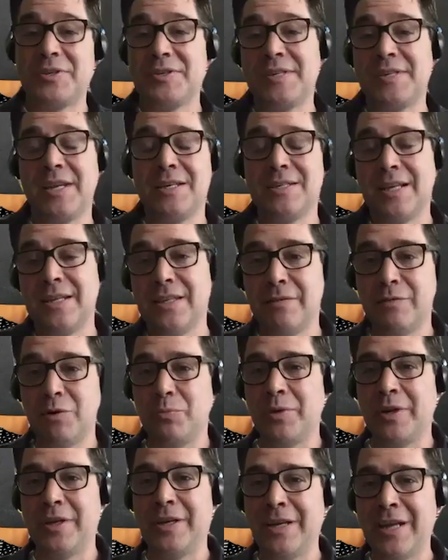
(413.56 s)
to say is I love it
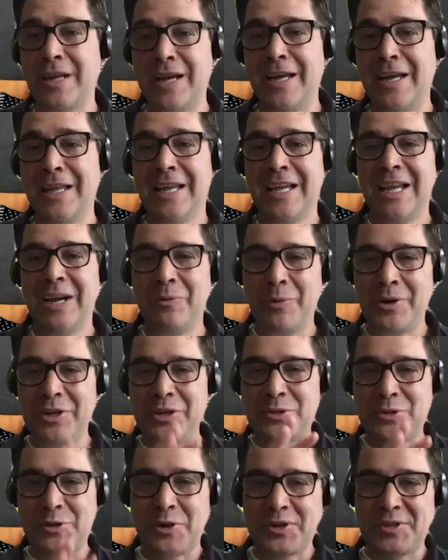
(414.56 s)
when you
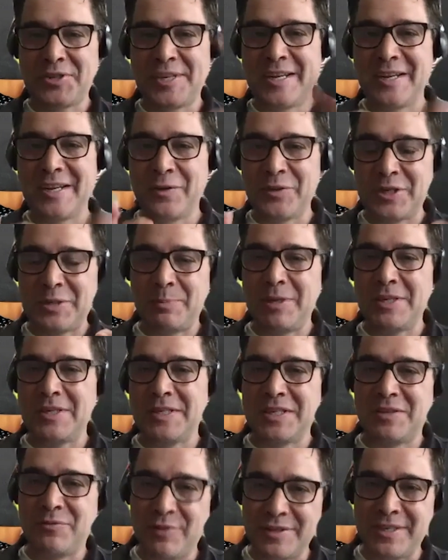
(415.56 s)
start seeing all these
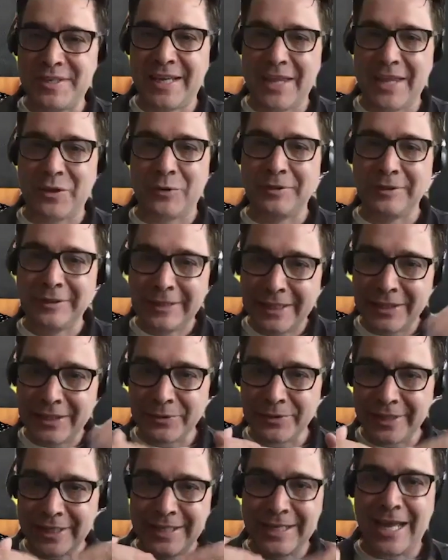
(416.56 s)
pieces fit together,
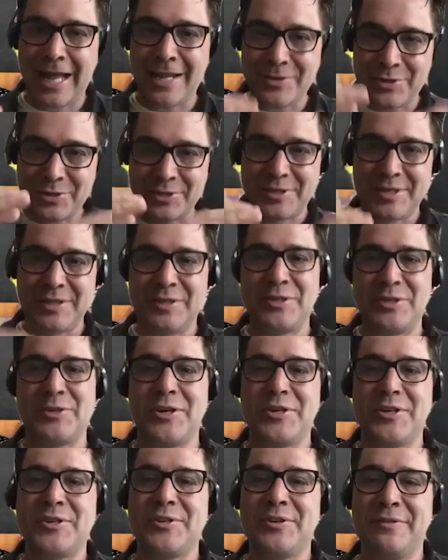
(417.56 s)
literally not just in the
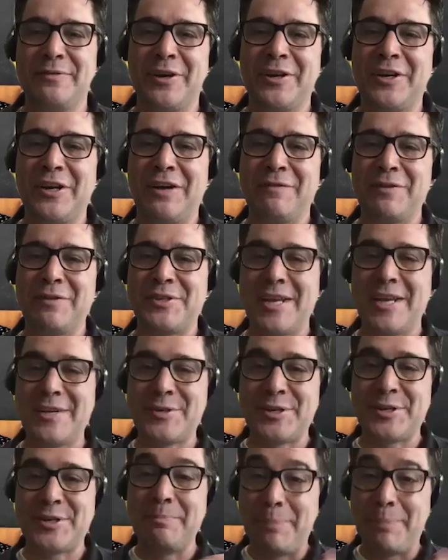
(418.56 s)
structure of our
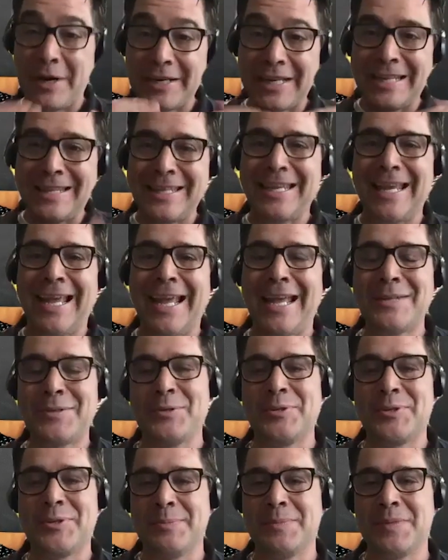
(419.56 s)
conversation, but in the
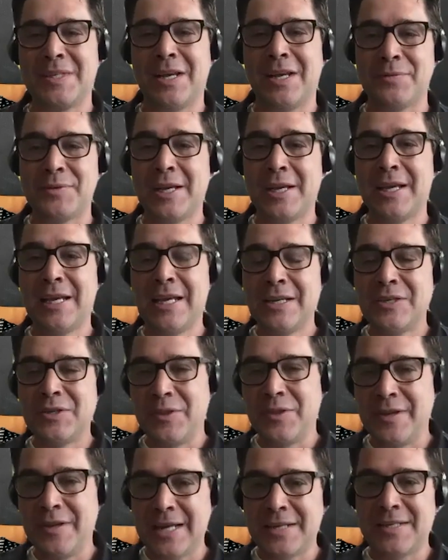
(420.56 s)
answers themselves. So
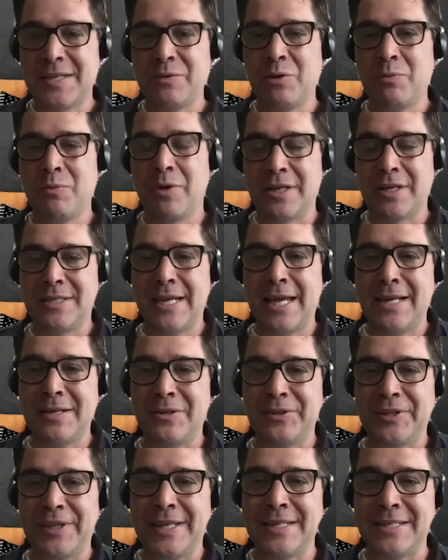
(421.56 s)
the next thing we want to
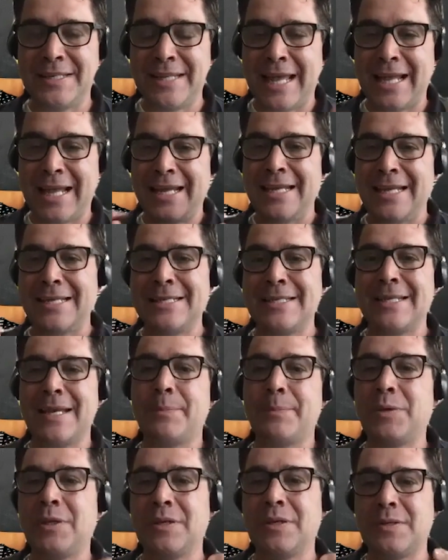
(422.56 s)
tackle is that
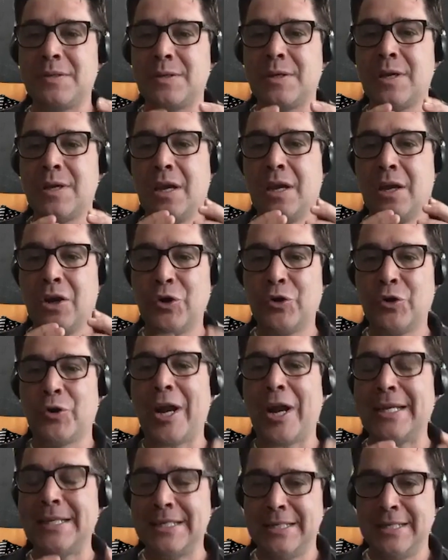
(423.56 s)
acceptance
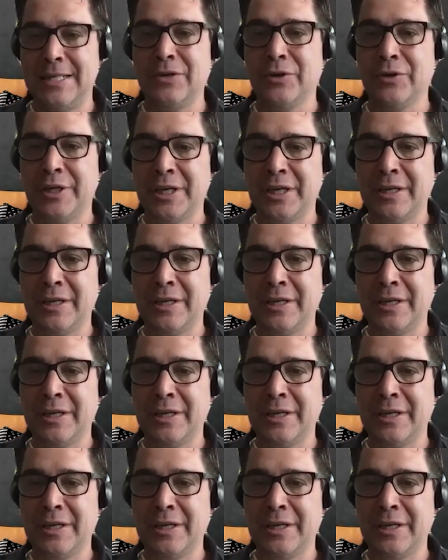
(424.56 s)
criteria.